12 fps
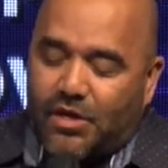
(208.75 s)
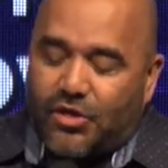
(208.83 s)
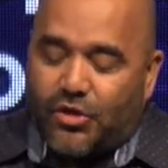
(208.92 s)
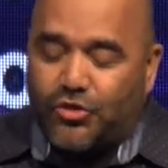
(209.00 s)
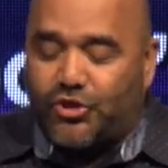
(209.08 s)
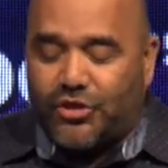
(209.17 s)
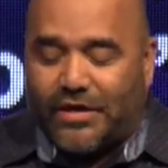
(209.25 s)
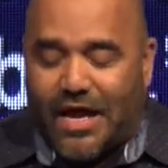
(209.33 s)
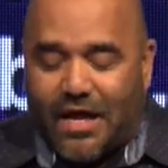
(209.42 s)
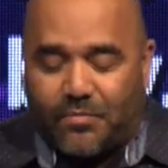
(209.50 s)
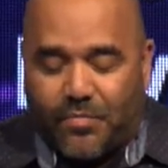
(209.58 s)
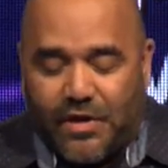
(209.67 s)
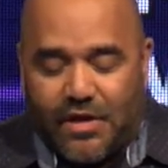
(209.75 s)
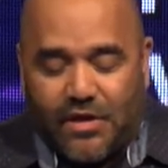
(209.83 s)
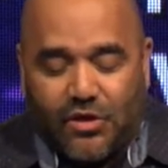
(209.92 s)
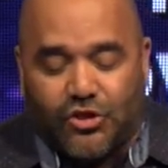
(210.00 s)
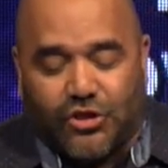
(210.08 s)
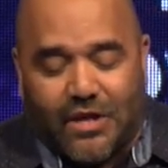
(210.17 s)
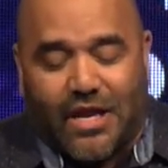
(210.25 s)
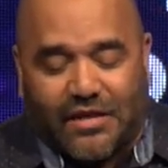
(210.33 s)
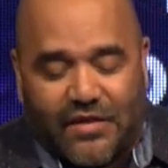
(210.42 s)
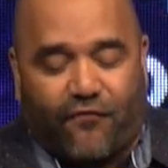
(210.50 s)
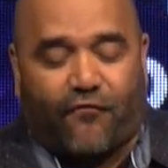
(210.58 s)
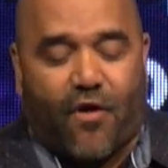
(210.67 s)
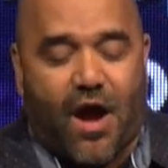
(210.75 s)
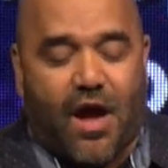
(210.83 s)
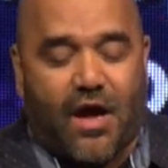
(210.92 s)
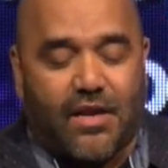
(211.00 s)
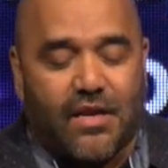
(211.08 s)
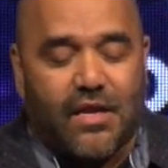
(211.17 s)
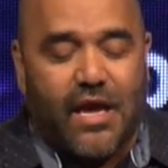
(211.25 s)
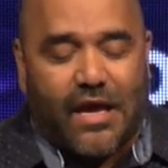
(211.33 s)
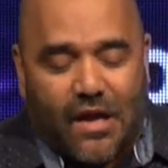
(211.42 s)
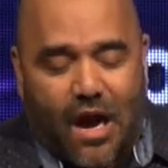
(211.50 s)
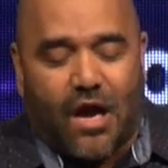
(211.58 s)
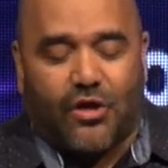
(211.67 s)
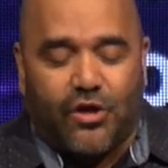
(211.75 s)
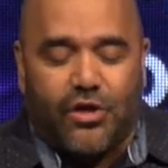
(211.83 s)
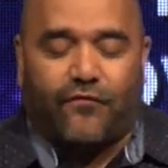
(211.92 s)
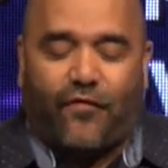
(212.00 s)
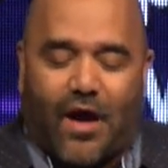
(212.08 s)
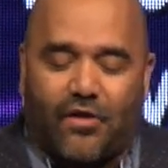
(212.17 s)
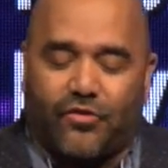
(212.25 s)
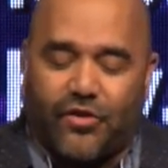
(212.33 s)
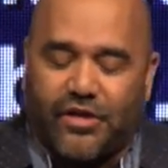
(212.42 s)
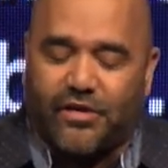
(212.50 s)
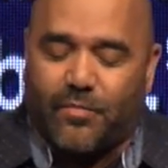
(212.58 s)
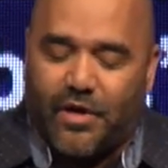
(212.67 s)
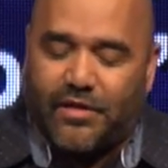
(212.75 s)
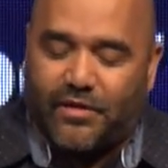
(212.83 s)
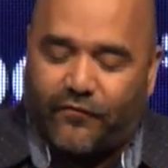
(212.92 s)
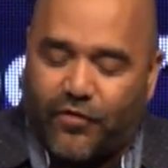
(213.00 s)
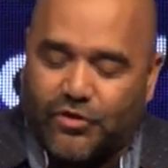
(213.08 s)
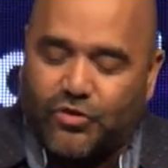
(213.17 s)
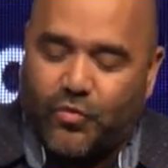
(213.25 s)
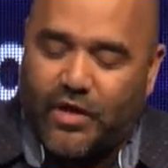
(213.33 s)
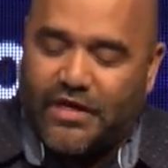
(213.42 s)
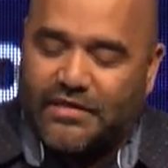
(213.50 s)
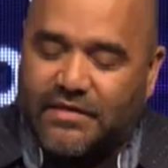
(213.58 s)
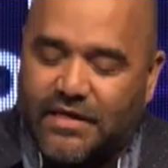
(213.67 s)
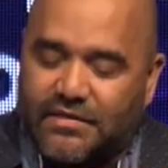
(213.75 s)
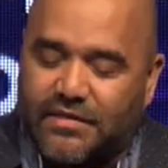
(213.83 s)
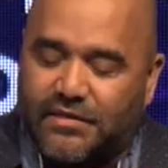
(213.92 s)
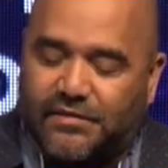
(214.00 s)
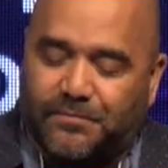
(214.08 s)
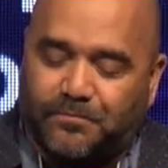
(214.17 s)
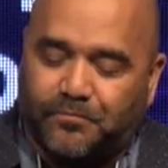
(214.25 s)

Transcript: you shall not be you shall not defraud, and honor your father and your mother. In verse 20 it says this.